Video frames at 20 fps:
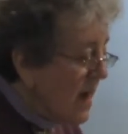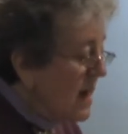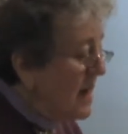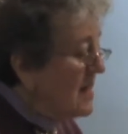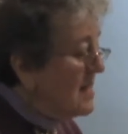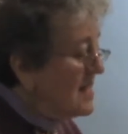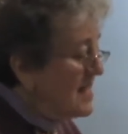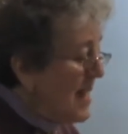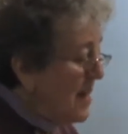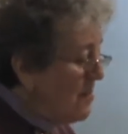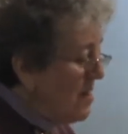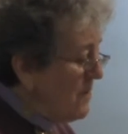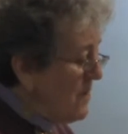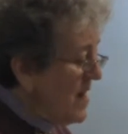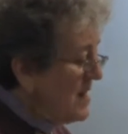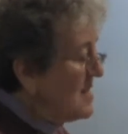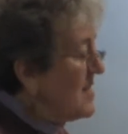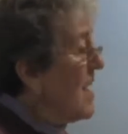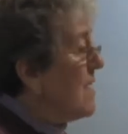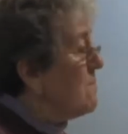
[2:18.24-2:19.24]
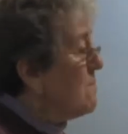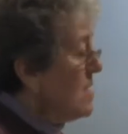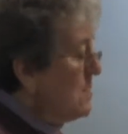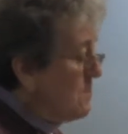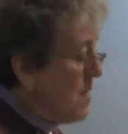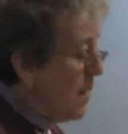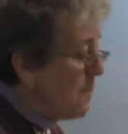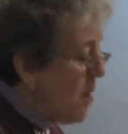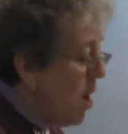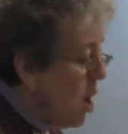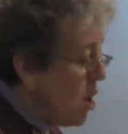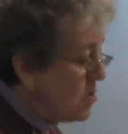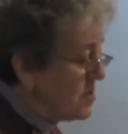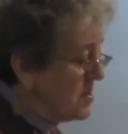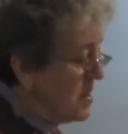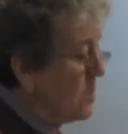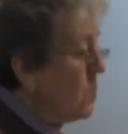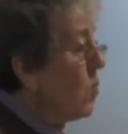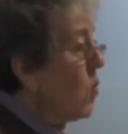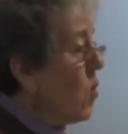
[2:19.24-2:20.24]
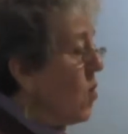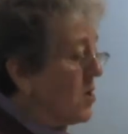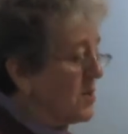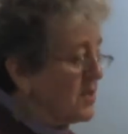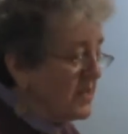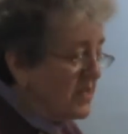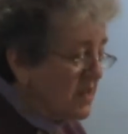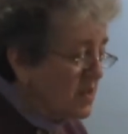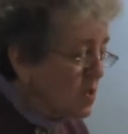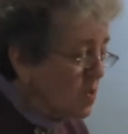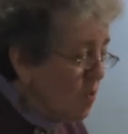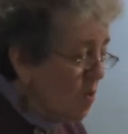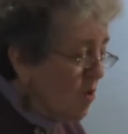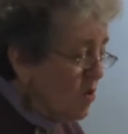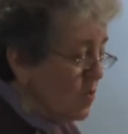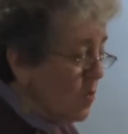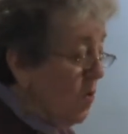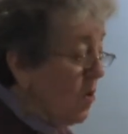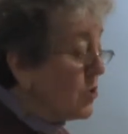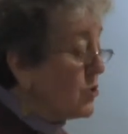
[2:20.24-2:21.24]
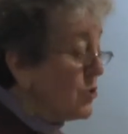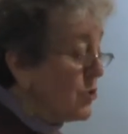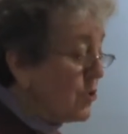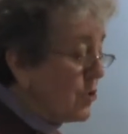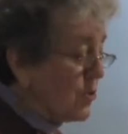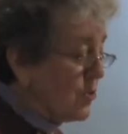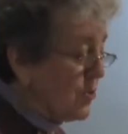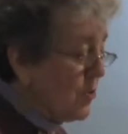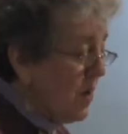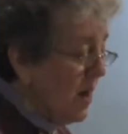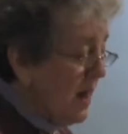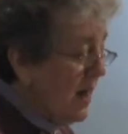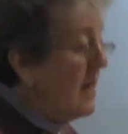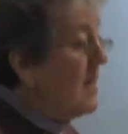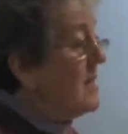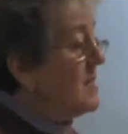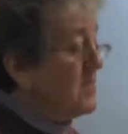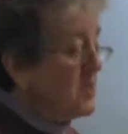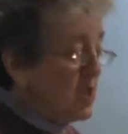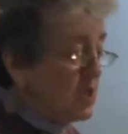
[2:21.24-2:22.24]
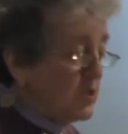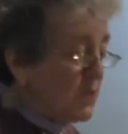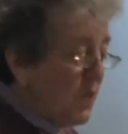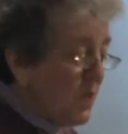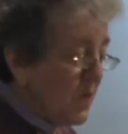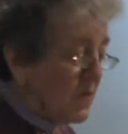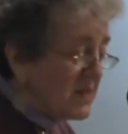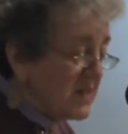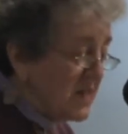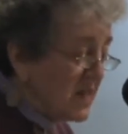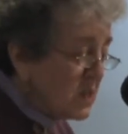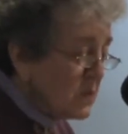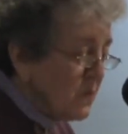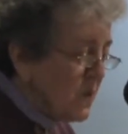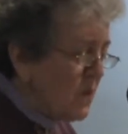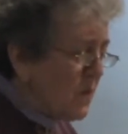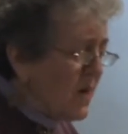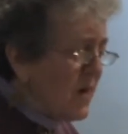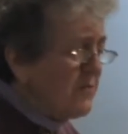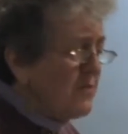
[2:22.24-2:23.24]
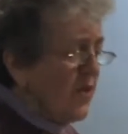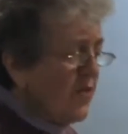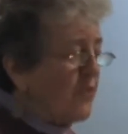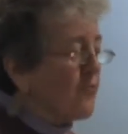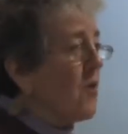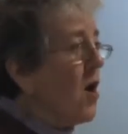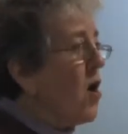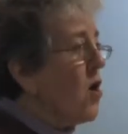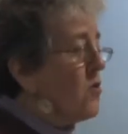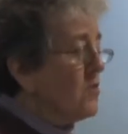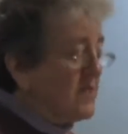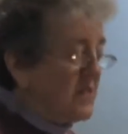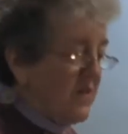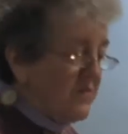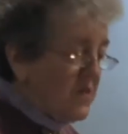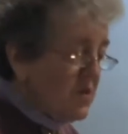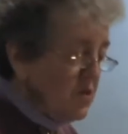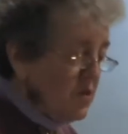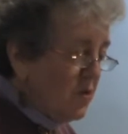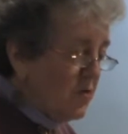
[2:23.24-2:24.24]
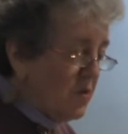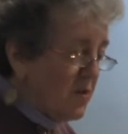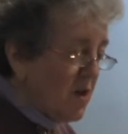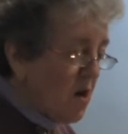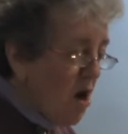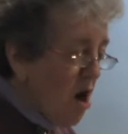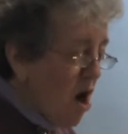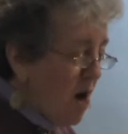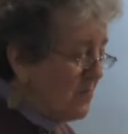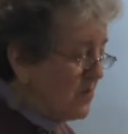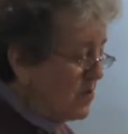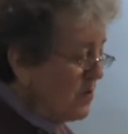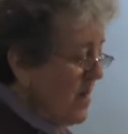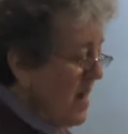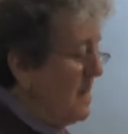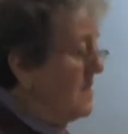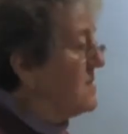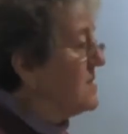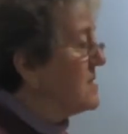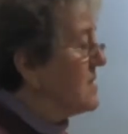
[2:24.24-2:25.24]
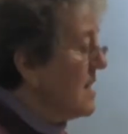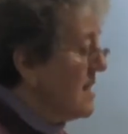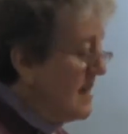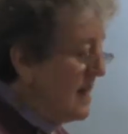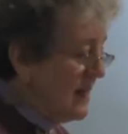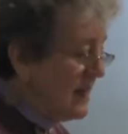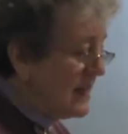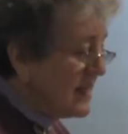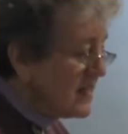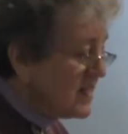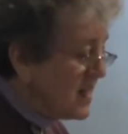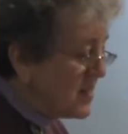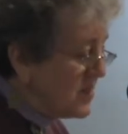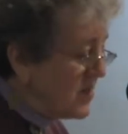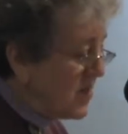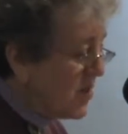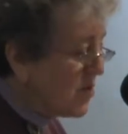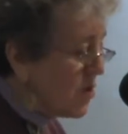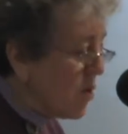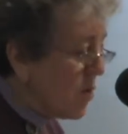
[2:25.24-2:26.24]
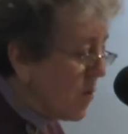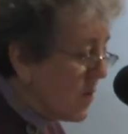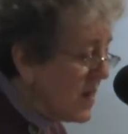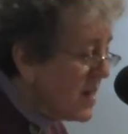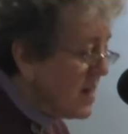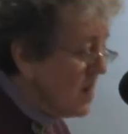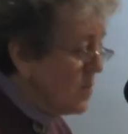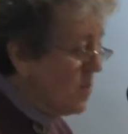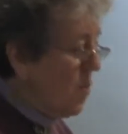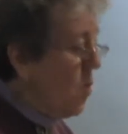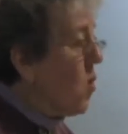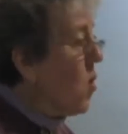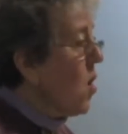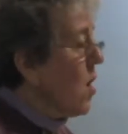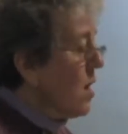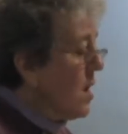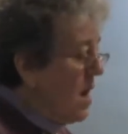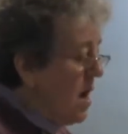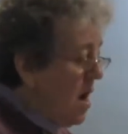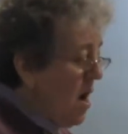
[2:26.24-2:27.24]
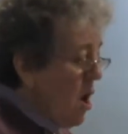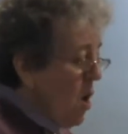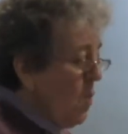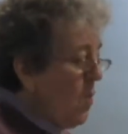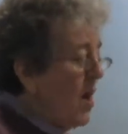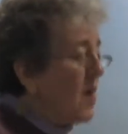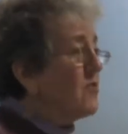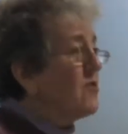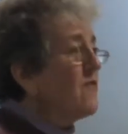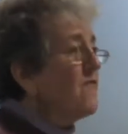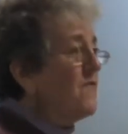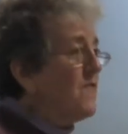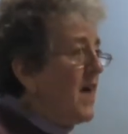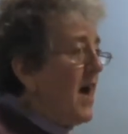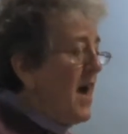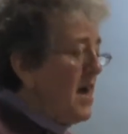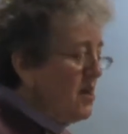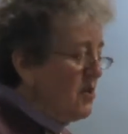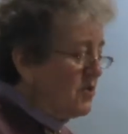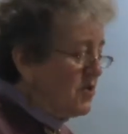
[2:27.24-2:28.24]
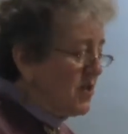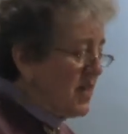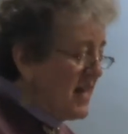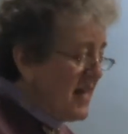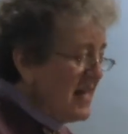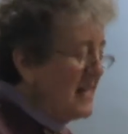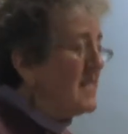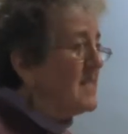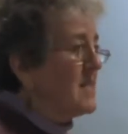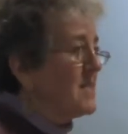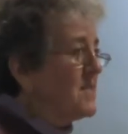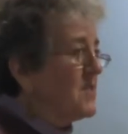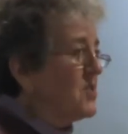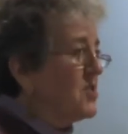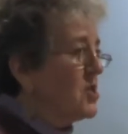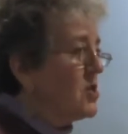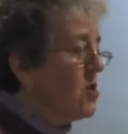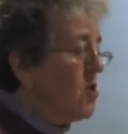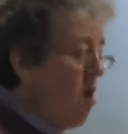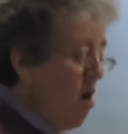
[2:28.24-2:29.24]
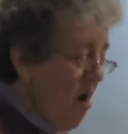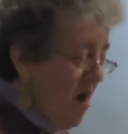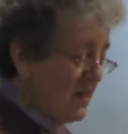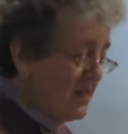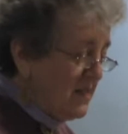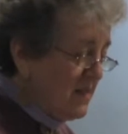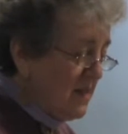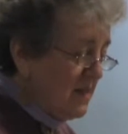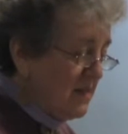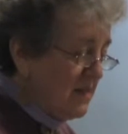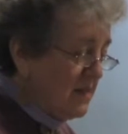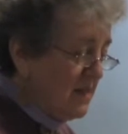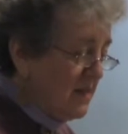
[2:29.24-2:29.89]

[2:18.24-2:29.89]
Some of us have been opposing war since World War II, since we were in the throes of the nuclear arms race, since the Korean War, where the failure to end it still haunts us,